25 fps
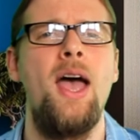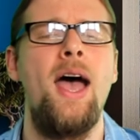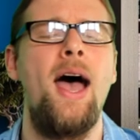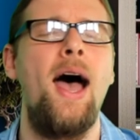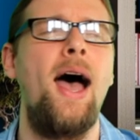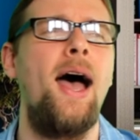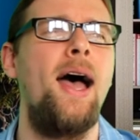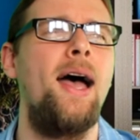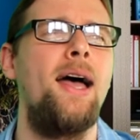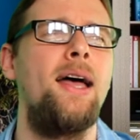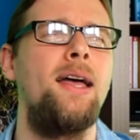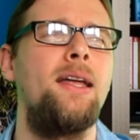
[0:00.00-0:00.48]

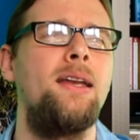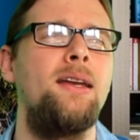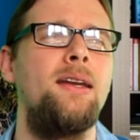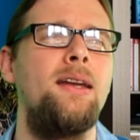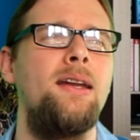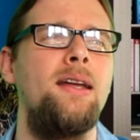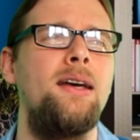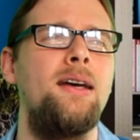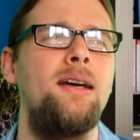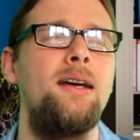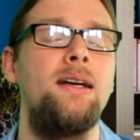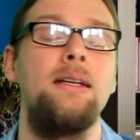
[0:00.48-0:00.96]
And
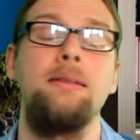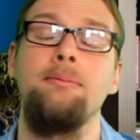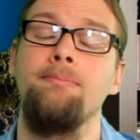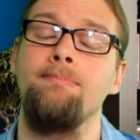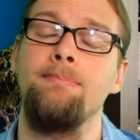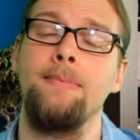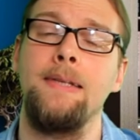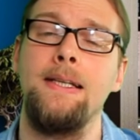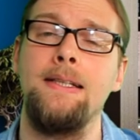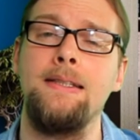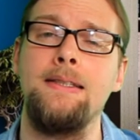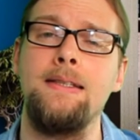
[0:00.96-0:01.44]

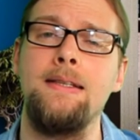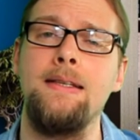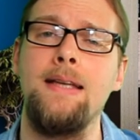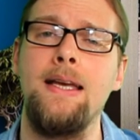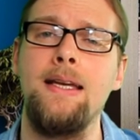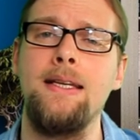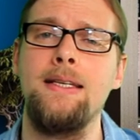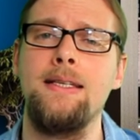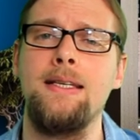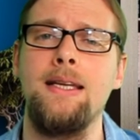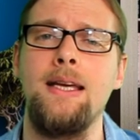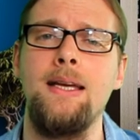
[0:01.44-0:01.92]
until
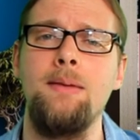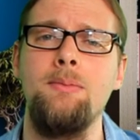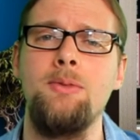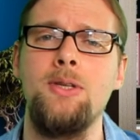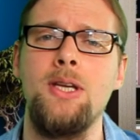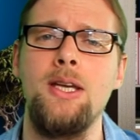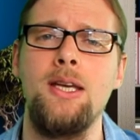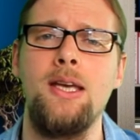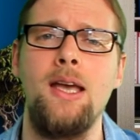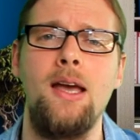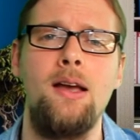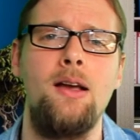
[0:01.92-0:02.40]
next time,
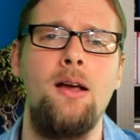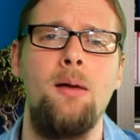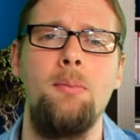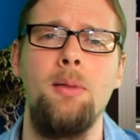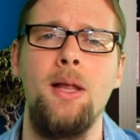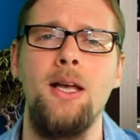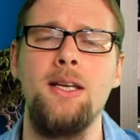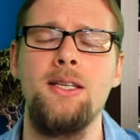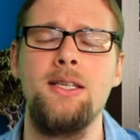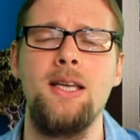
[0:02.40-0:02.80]
take care, God bless.